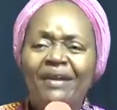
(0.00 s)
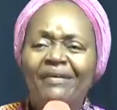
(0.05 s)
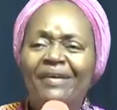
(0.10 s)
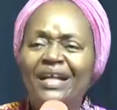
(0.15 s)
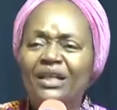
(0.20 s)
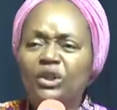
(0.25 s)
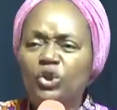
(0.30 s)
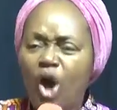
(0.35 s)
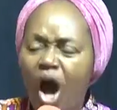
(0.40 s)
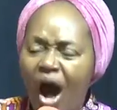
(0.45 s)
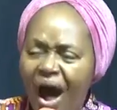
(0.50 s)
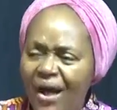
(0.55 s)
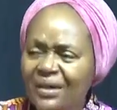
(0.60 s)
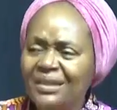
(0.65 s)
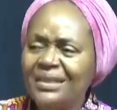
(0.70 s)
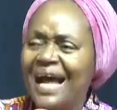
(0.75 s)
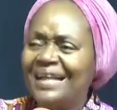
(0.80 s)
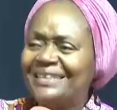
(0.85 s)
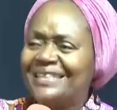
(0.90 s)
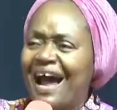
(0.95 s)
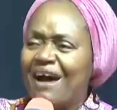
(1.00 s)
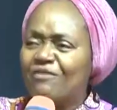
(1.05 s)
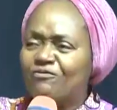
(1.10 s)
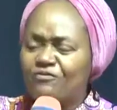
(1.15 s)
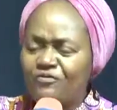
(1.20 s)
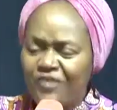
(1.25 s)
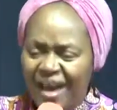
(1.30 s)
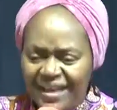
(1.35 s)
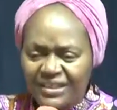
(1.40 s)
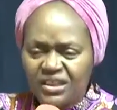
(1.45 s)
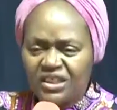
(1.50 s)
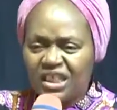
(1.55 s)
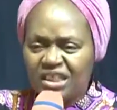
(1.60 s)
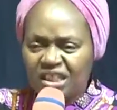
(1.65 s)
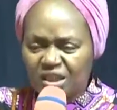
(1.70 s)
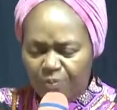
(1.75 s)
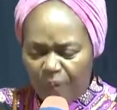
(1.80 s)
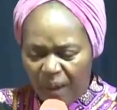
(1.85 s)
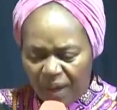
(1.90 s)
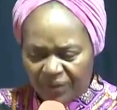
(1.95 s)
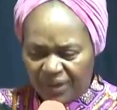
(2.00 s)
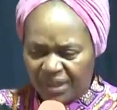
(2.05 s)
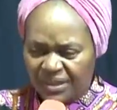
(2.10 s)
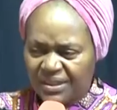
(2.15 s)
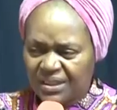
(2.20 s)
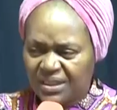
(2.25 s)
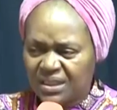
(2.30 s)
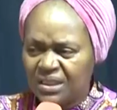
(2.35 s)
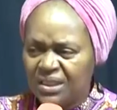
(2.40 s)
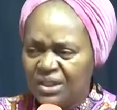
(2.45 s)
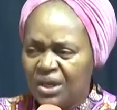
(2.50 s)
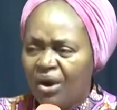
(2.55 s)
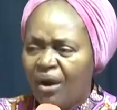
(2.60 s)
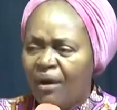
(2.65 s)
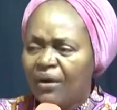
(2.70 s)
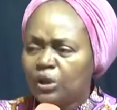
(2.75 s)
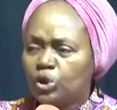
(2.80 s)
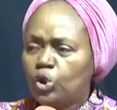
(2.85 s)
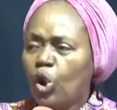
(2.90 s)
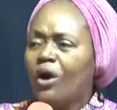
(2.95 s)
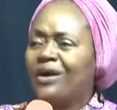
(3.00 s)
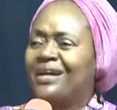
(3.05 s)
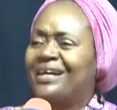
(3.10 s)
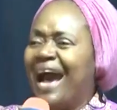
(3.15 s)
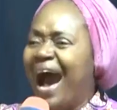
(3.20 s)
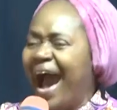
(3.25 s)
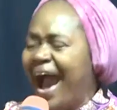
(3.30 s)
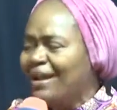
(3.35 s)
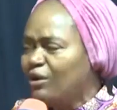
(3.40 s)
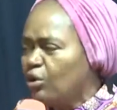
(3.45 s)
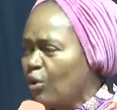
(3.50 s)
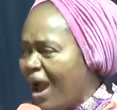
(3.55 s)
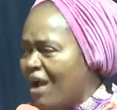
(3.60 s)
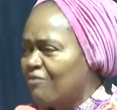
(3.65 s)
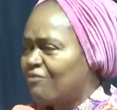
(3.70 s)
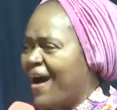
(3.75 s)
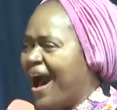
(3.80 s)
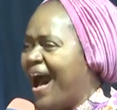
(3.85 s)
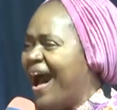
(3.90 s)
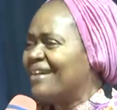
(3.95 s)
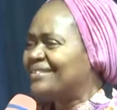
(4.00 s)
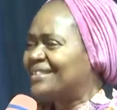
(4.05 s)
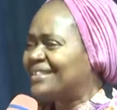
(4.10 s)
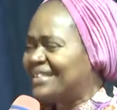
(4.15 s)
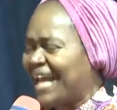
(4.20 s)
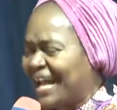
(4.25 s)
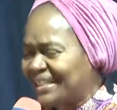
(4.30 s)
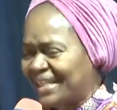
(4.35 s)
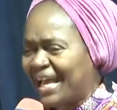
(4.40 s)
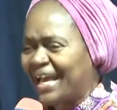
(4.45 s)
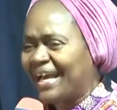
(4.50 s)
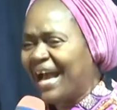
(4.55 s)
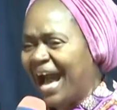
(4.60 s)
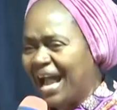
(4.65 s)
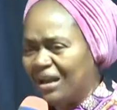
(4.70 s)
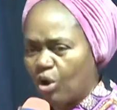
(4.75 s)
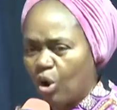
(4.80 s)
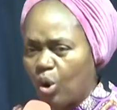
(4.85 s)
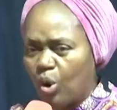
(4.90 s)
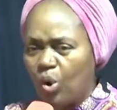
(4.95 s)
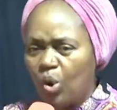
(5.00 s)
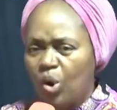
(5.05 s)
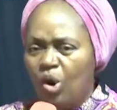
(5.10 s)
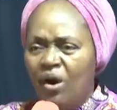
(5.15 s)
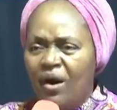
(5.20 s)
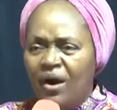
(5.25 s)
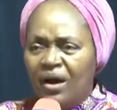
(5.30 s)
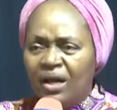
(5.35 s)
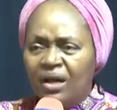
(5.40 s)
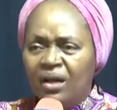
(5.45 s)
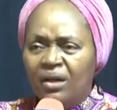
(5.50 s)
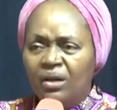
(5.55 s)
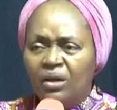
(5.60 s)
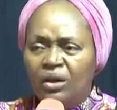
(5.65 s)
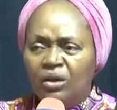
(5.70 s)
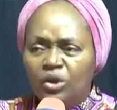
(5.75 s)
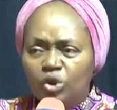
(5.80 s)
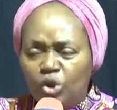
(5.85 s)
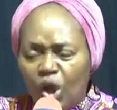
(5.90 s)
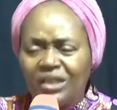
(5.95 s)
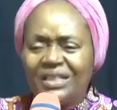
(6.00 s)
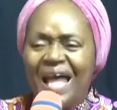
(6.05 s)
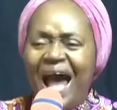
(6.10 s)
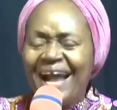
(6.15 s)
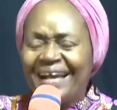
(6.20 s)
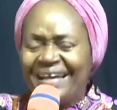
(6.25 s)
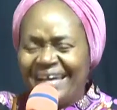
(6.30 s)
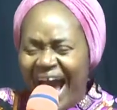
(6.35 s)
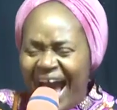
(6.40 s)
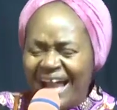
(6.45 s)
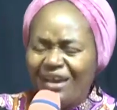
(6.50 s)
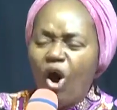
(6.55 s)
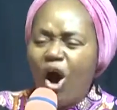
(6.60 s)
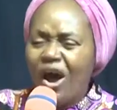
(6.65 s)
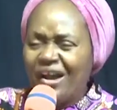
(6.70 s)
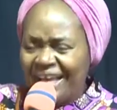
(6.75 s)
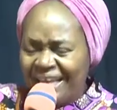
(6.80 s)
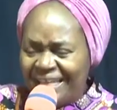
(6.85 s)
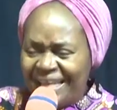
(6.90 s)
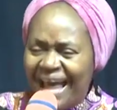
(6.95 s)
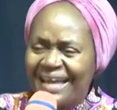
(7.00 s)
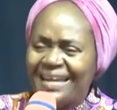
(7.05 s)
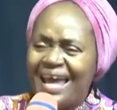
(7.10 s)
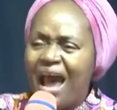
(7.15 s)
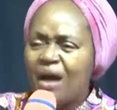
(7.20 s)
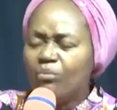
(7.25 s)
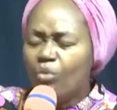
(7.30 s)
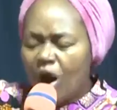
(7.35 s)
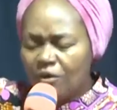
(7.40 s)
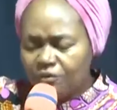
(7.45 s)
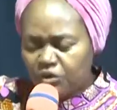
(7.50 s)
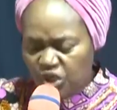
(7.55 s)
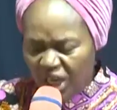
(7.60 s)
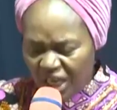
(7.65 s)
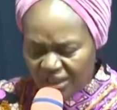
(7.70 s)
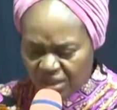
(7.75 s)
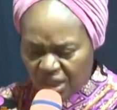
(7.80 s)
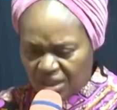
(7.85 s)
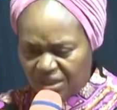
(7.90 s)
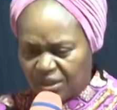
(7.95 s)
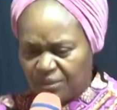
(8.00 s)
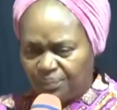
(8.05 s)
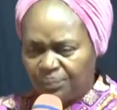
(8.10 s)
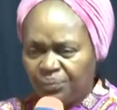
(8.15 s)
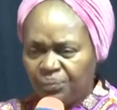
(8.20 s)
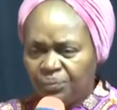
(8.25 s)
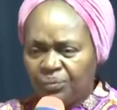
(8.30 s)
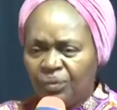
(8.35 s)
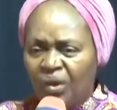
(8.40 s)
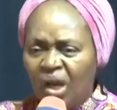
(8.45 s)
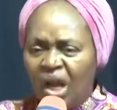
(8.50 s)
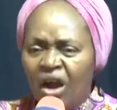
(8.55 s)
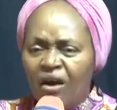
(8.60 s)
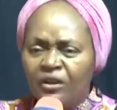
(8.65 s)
we return that avenging spirit to guide whoever has set a gallon to that gallon in the name of Jesus.